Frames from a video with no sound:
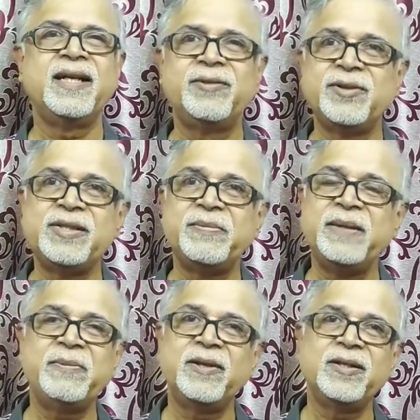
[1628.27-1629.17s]
And those
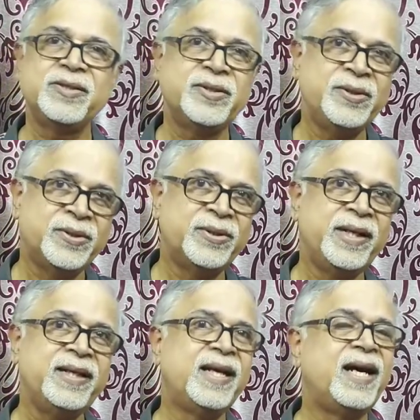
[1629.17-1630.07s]
people also know
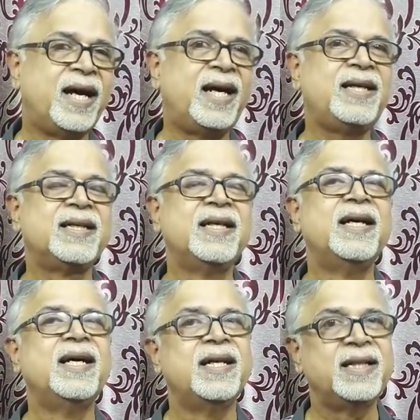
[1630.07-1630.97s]
in their heart
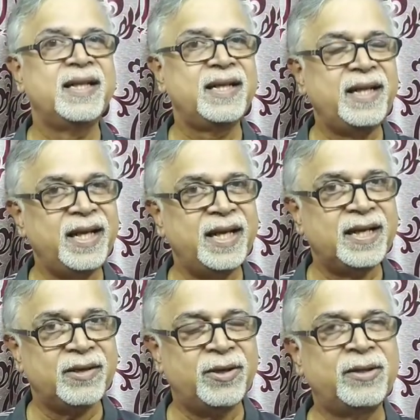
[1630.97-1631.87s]
that they are
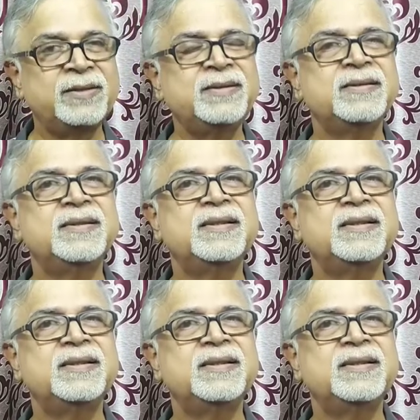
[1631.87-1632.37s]
wrong.